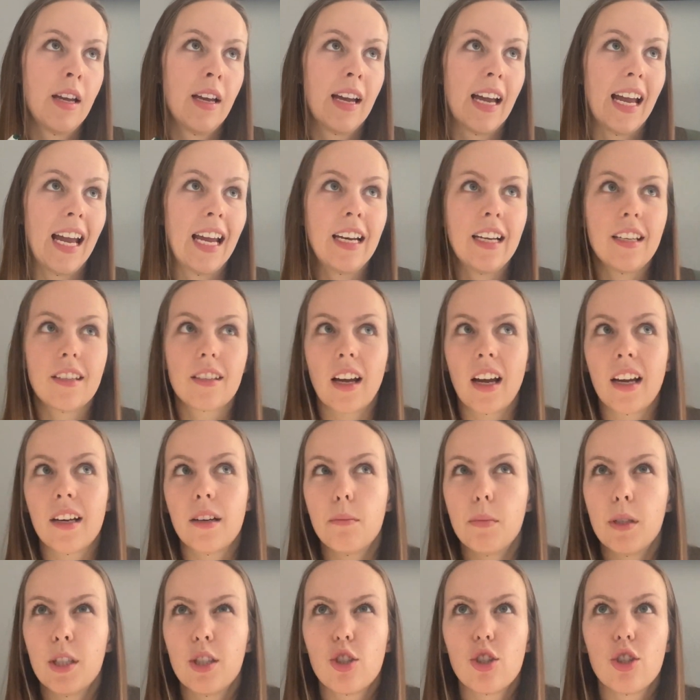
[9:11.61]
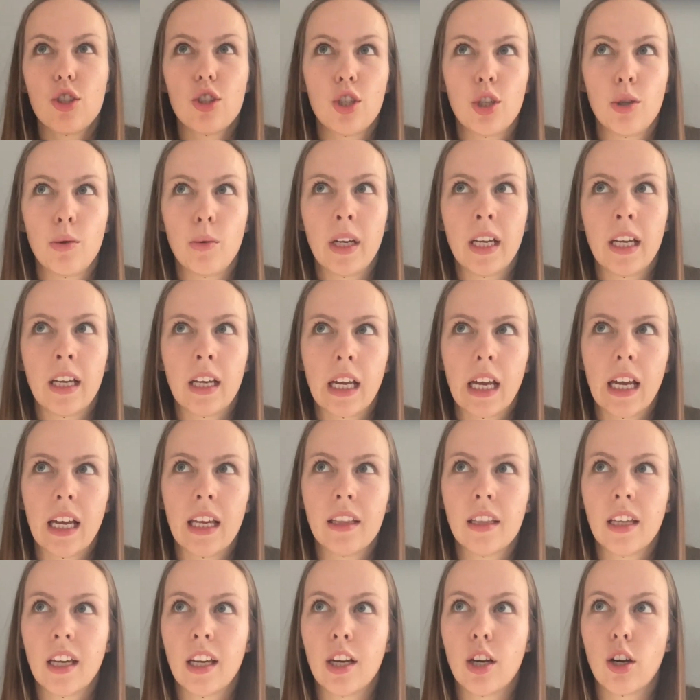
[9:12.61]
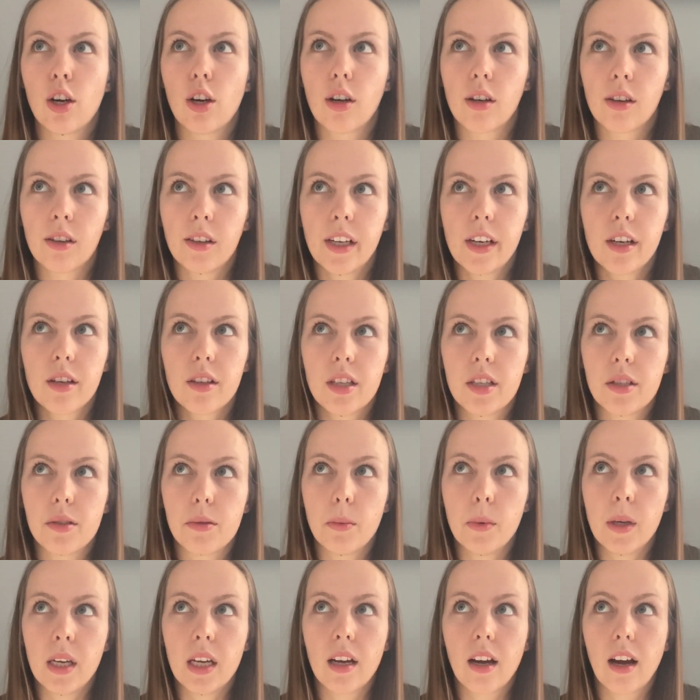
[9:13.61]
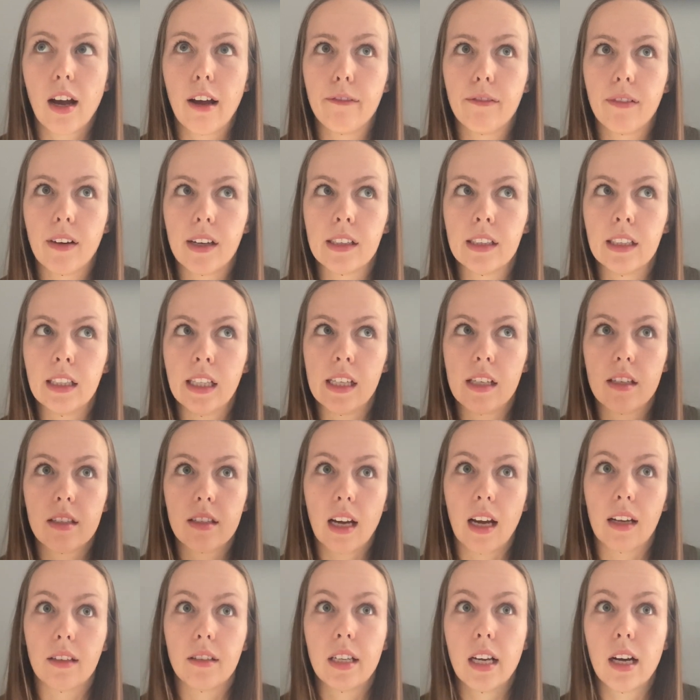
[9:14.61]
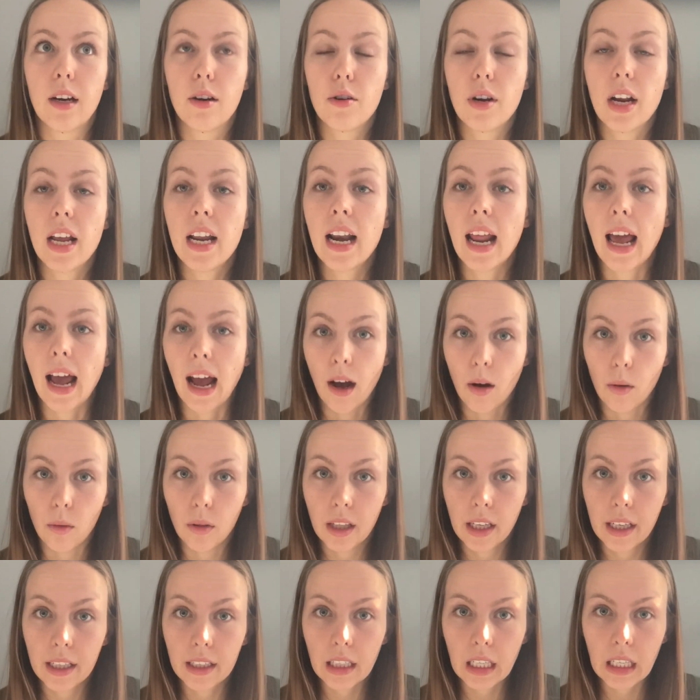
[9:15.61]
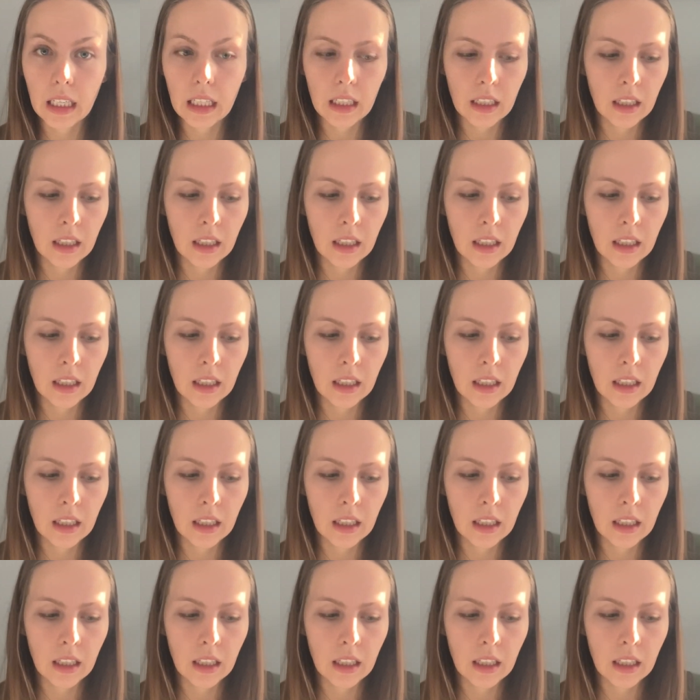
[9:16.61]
and it's kind of been stewing, and then earlier this week I finally sat down and outlined it,